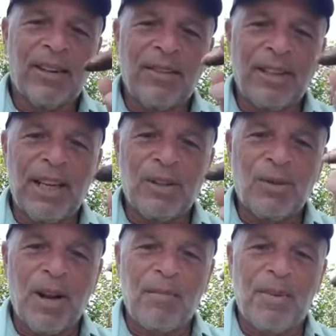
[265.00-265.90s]
Seven
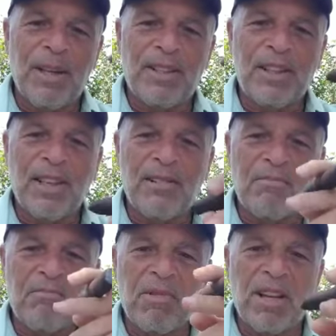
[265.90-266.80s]
days without pizza
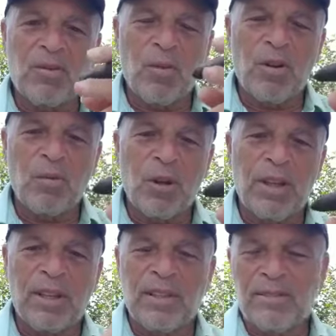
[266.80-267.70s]
makes one
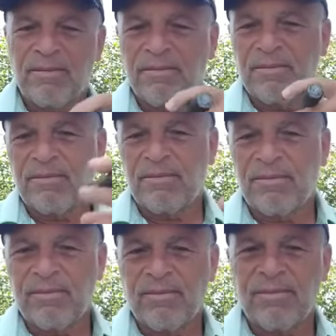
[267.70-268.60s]
week.
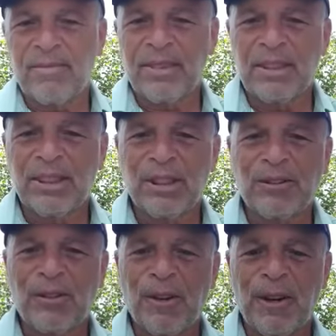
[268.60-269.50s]
This
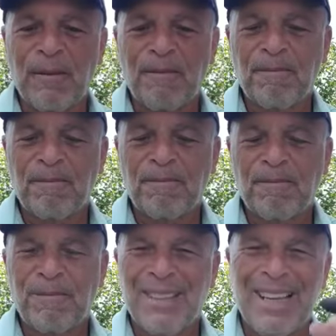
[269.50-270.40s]
is for him.
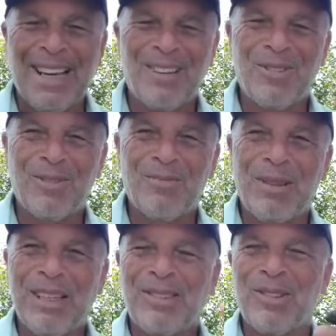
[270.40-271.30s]
I got a
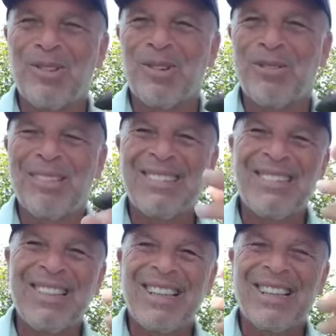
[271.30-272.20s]
pizza joke.
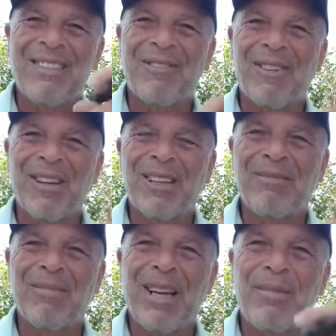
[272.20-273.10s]
It's not that
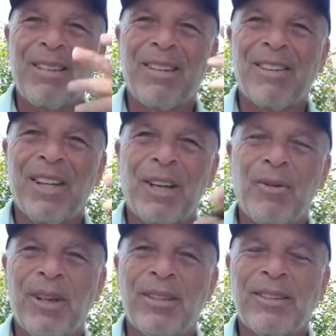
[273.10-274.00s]
funny, but I'm going to tell it
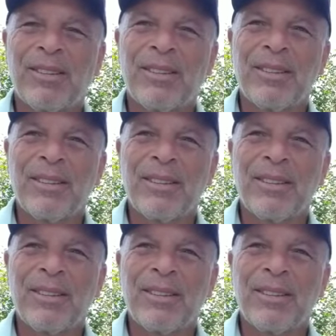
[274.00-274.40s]
anyways.